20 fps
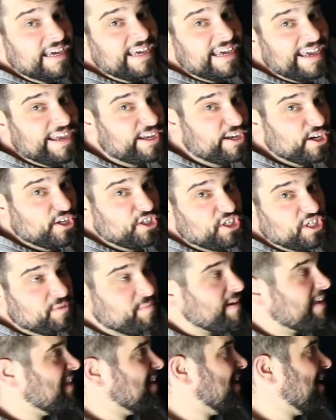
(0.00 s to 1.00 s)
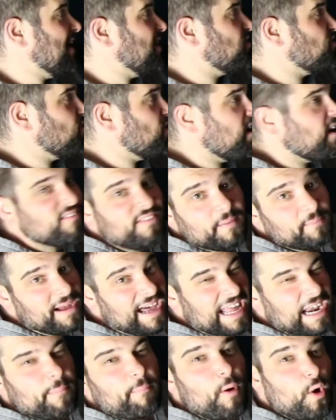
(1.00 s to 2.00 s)
It could just be the nature of I'm
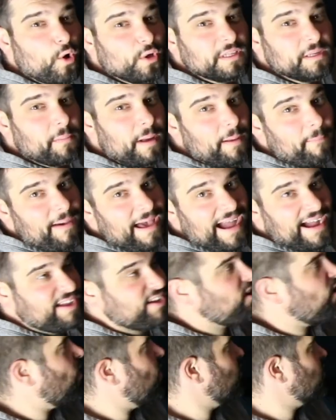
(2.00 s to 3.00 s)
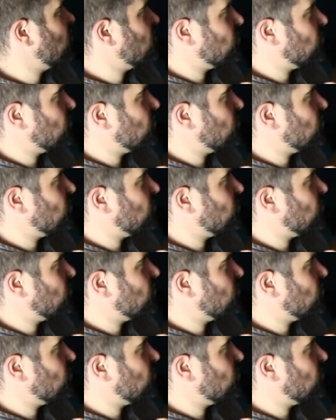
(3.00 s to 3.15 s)
kind of pulled in my backyard,